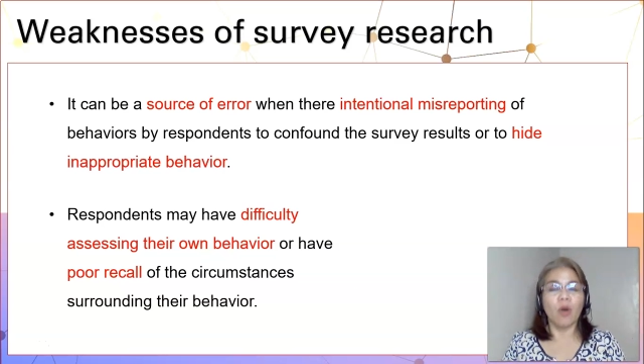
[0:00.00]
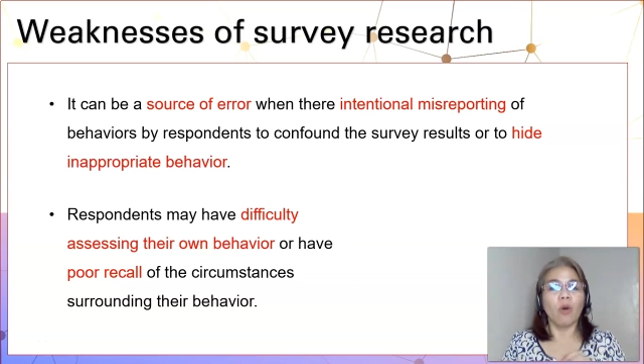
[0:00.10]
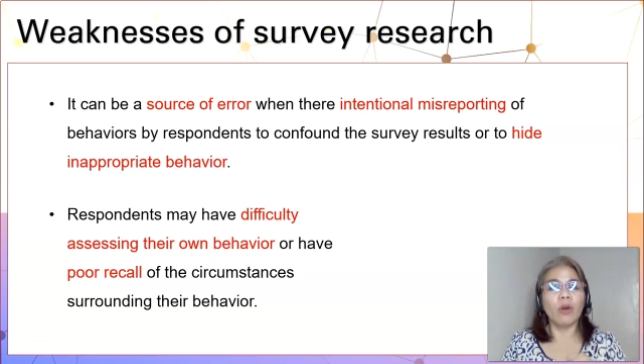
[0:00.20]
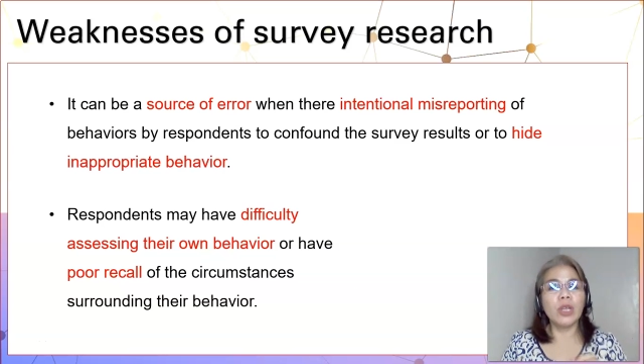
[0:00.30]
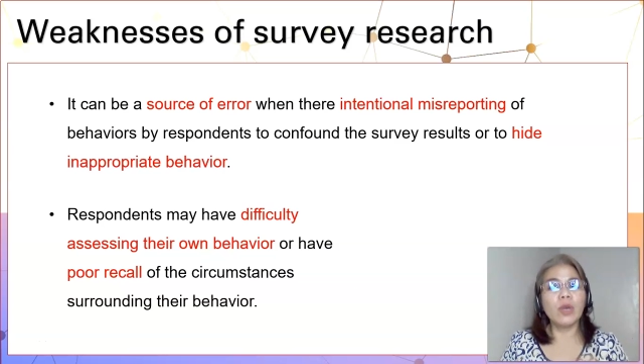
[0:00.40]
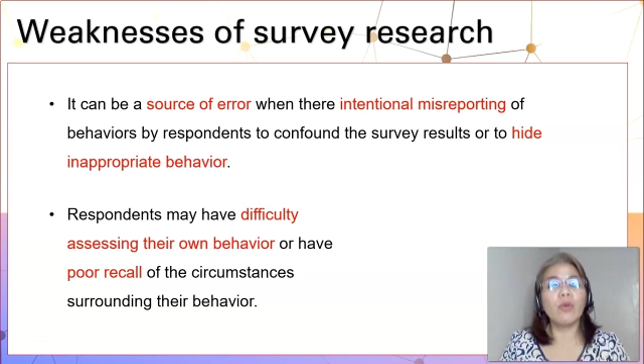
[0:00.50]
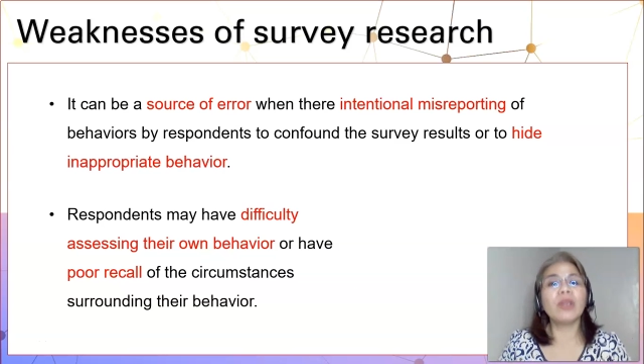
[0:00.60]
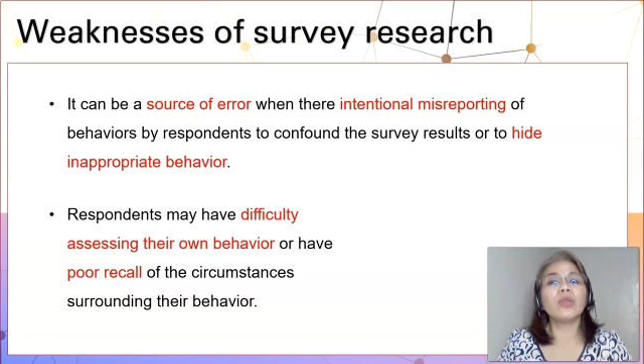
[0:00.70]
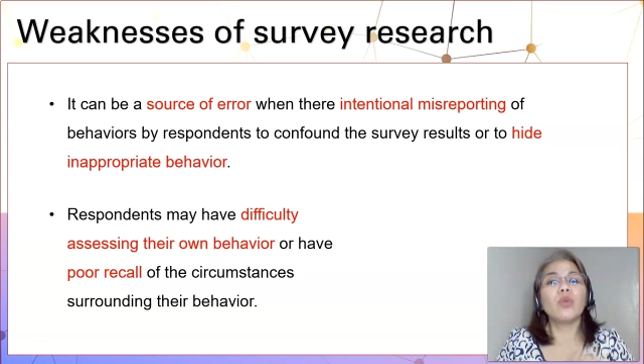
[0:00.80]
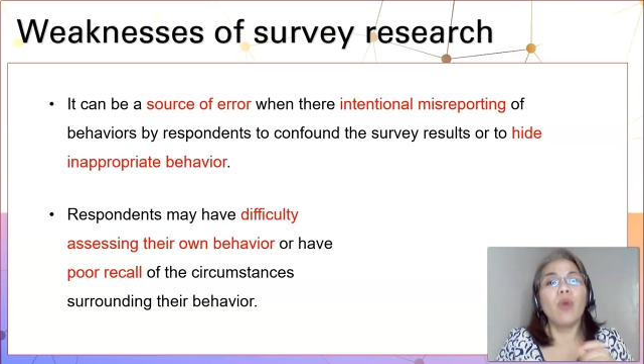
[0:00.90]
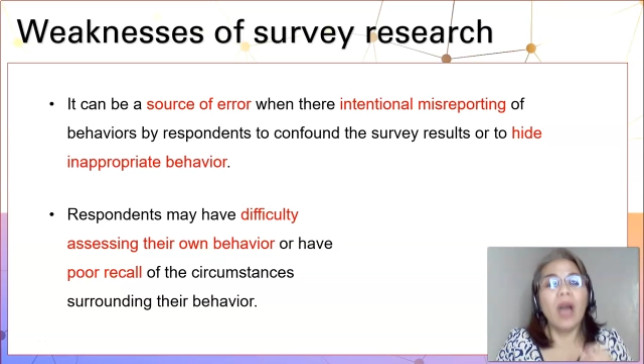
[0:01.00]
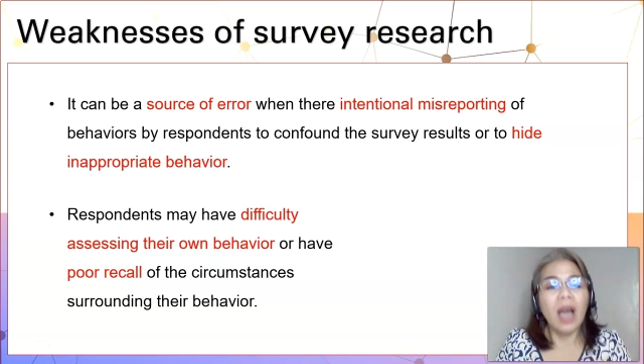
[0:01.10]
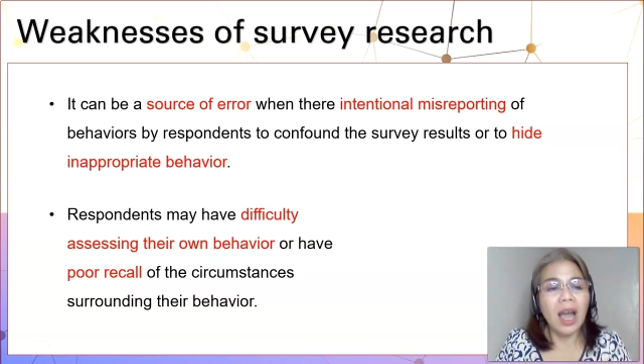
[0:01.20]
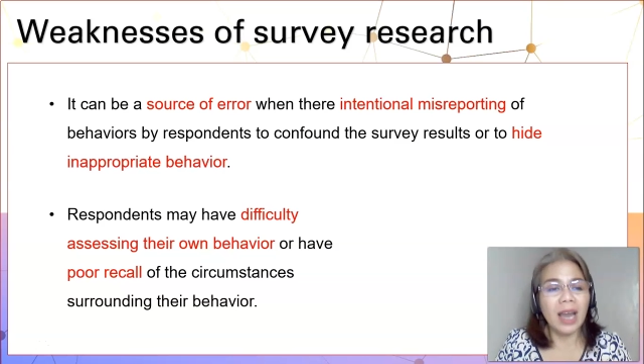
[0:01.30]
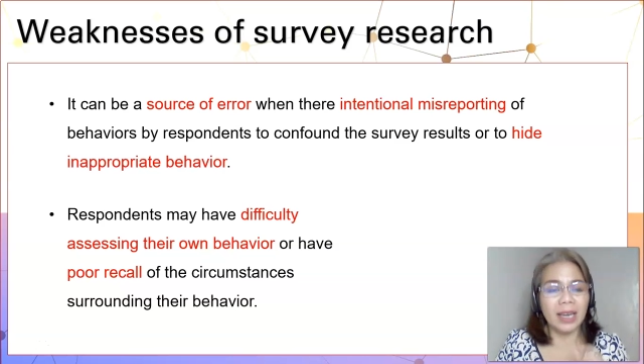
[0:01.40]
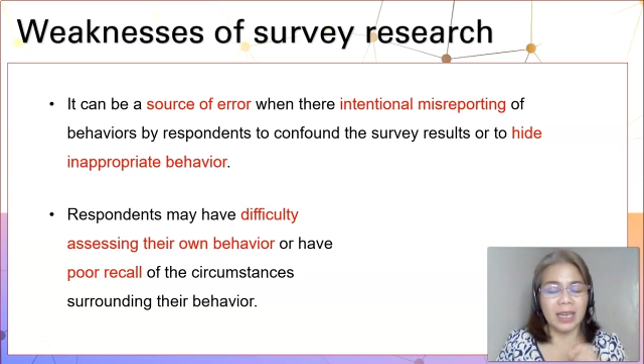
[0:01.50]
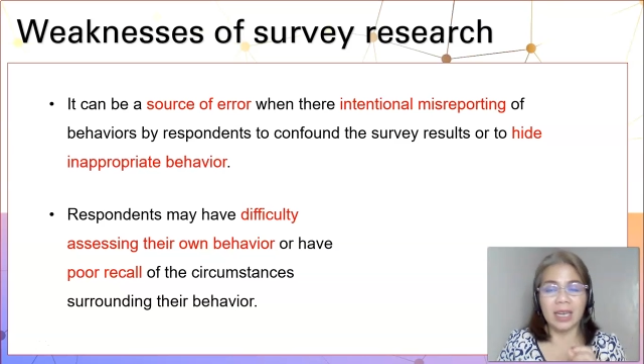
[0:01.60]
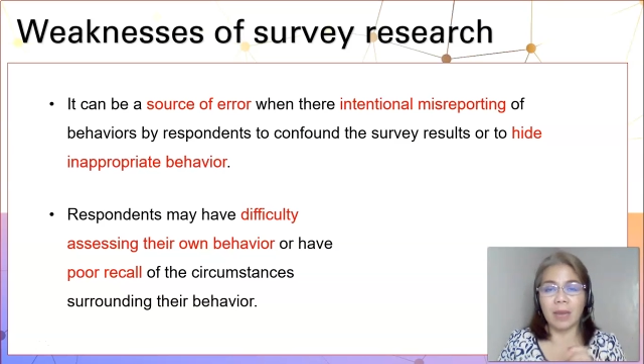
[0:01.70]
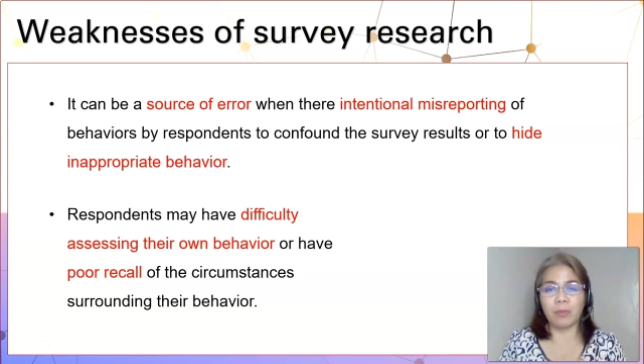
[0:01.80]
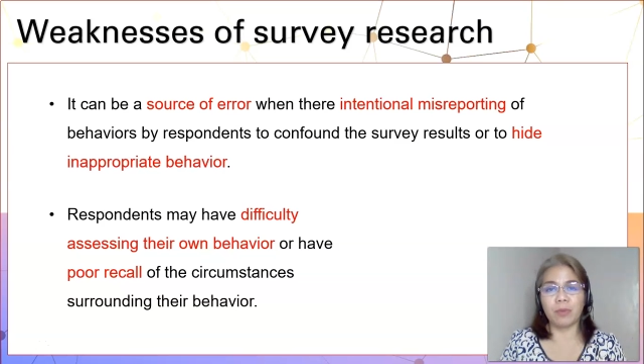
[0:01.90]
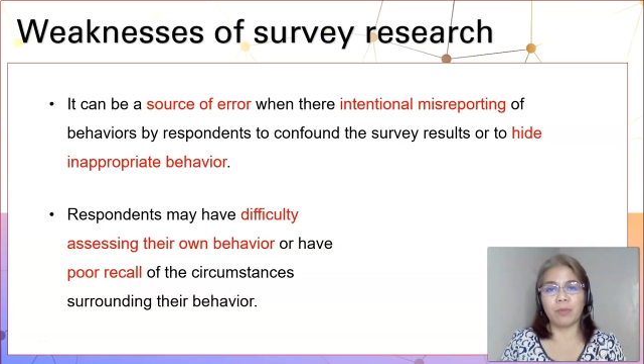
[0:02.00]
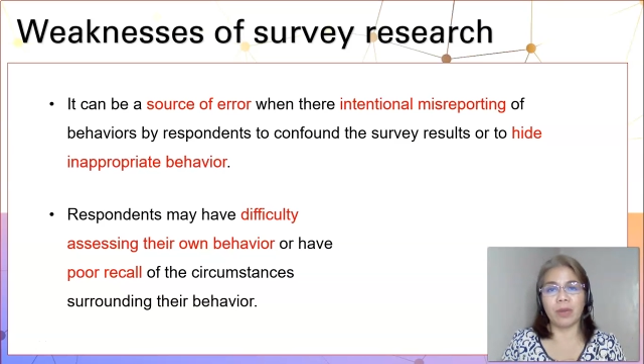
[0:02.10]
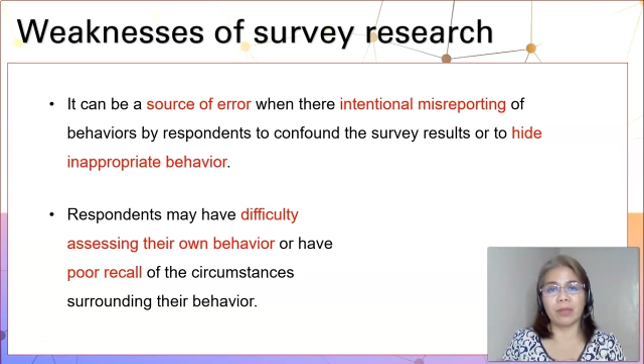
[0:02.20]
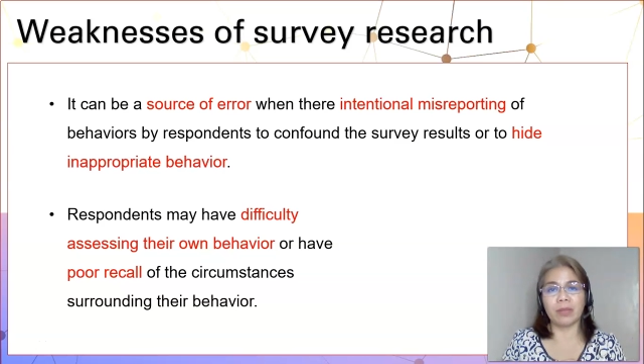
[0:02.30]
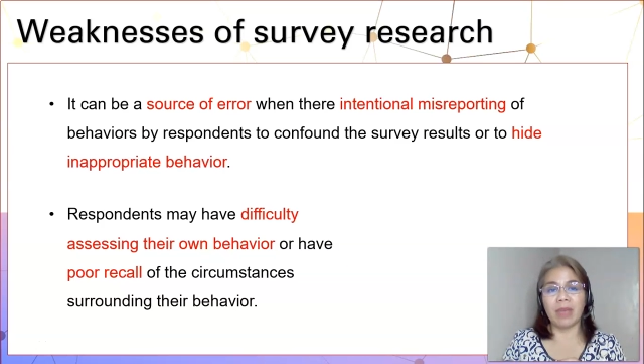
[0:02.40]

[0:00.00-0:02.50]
or you want to hide inappropriate